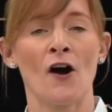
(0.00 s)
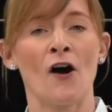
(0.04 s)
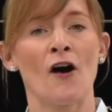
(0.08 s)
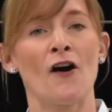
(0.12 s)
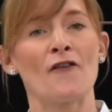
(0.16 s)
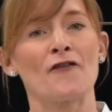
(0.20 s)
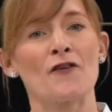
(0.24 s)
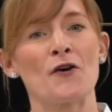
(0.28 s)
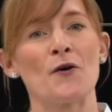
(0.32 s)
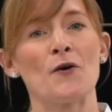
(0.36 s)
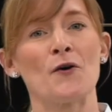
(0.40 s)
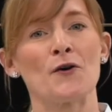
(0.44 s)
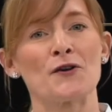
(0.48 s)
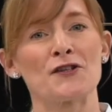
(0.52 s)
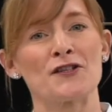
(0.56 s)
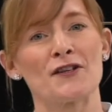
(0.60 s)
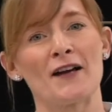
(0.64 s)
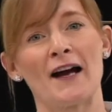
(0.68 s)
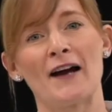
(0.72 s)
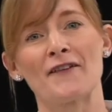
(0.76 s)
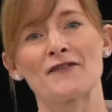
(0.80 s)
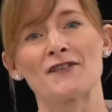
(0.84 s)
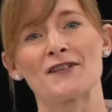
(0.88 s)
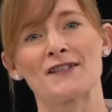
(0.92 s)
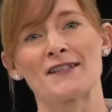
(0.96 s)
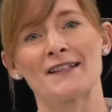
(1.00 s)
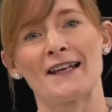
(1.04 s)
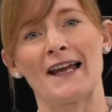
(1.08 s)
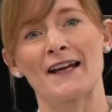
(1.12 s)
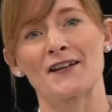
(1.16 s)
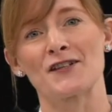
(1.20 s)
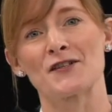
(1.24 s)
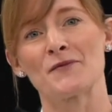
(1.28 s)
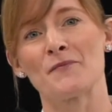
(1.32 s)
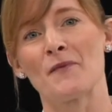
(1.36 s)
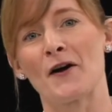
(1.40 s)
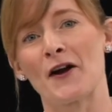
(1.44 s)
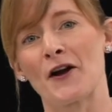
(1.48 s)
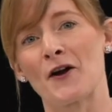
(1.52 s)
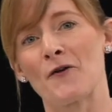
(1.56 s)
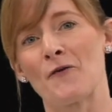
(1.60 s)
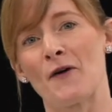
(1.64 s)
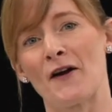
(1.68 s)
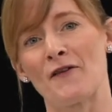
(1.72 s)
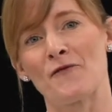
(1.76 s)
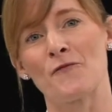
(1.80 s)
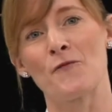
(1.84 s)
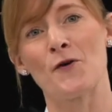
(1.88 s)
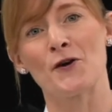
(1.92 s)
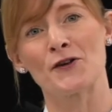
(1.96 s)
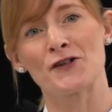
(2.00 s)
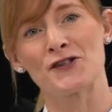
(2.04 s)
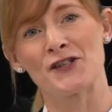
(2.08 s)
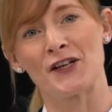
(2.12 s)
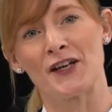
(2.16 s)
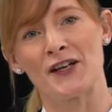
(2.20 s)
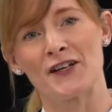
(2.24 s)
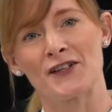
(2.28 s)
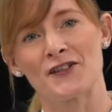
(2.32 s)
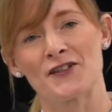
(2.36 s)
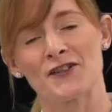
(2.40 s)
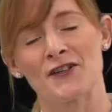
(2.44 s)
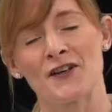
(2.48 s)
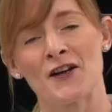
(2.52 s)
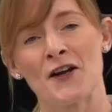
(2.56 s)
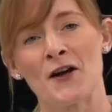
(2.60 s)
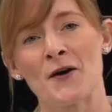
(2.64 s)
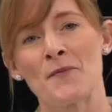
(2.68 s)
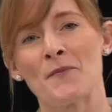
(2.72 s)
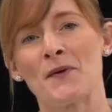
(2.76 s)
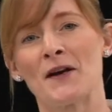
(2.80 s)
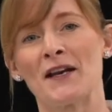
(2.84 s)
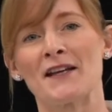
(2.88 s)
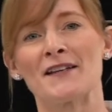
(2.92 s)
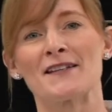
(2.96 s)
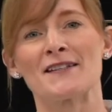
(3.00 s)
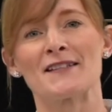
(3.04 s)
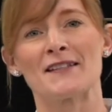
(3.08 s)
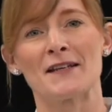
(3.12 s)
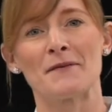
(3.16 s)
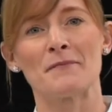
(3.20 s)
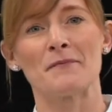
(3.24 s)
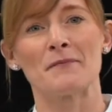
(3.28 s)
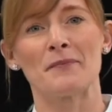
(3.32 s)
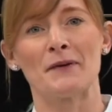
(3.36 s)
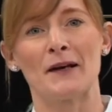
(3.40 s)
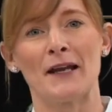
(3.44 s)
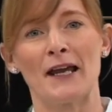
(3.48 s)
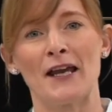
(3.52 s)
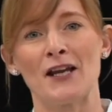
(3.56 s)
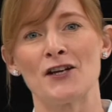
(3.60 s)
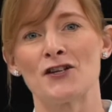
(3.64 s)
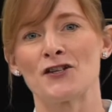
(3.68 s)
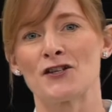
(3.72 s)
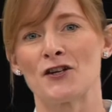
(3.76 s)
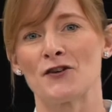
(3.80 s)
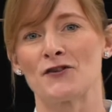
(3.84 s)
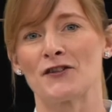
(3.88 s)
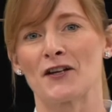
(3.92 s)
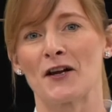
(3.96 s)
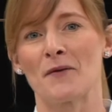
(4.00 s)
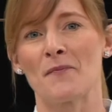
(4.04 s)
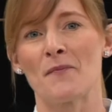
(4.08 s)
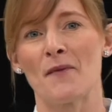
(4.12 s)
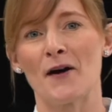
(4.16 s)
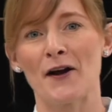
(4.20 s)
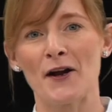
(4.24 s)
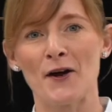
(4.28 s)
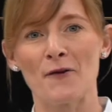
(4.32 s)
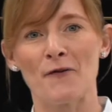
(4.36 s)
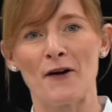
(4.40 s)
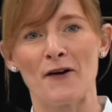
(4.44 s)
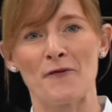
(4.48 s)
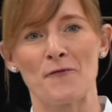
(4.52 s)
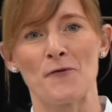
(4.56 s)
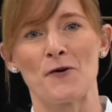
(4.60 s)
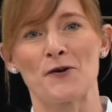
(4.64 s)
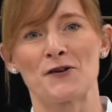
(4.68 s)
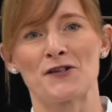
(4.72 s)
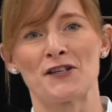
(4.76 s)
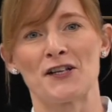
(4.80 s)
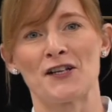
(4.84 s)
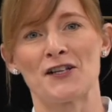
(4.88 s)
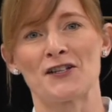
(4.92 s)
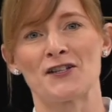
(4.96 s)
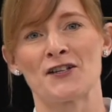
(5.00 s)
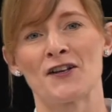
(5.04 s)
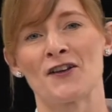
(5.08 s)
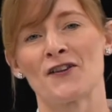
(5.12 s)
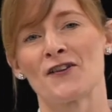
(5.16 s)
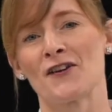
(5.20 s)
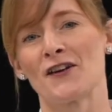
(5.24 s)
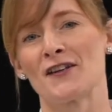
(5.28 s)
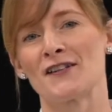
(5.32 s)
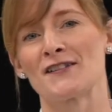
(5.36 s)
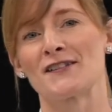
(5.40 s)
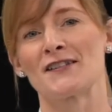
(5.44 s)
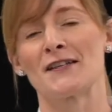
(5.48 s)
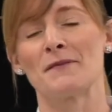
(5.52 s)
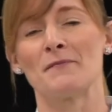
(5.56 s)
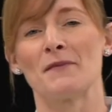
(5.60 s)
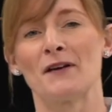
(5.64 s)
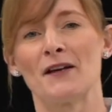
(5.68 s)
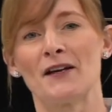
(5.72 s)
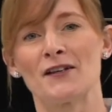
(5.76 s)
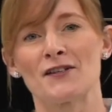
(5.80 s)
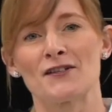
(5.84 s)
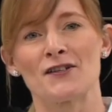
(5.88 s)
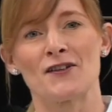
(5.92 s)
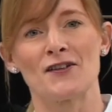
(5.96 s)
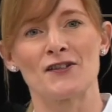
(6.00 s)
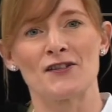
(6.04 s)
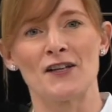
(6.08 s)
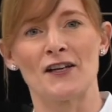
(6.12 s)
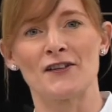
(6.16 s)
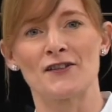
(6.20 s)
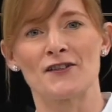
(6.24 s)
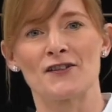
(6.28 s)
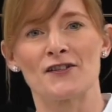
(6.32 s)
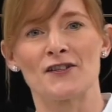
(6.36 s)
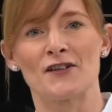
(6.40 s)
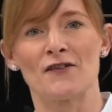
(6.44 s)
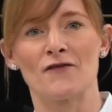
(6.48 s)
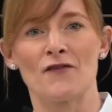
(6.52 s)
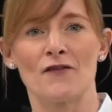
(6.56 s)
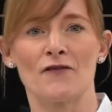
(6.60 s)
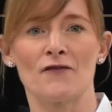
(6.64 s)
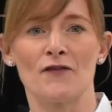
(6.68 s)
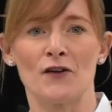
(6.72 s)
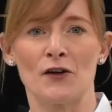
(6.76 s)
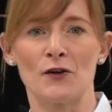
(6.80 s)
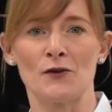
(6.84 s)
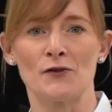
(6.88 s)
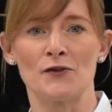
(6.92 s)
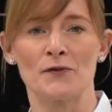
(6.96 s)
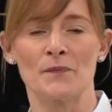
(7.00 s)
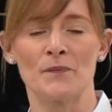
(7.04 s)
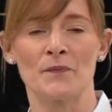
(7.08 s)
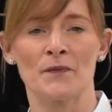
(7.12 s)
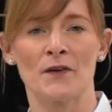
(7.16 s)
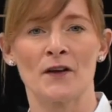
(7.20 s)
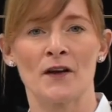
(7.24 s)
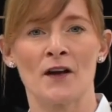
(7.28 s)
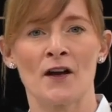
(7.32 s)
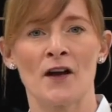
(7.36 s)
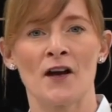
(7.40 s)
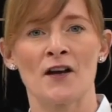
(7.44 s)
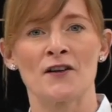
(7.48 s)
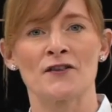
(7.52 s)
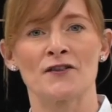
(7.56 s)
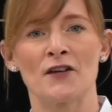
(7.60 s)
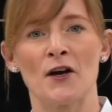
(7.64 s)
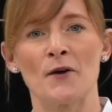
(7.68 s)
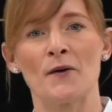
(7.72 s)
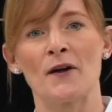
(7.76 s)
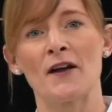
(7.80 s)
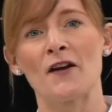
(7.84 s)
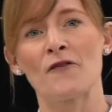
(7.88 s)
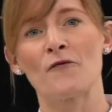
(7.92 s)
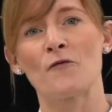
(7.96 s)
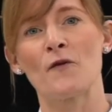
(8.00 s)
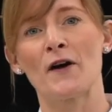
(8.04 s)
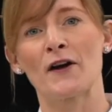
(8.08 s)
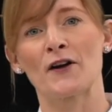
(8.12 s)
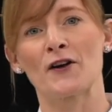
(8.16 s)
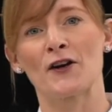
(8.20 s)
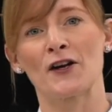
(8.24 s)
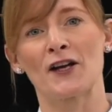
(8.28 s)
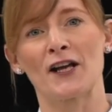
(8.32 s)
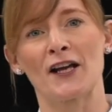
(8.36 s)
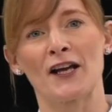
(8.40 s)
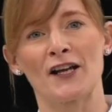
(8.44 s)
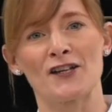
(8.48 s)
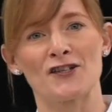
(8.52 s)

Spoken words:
Of course, you have to select a microwave wattage, but it's simply choosing a microwave wattage that is similar to the density of the food. So if we're cooking a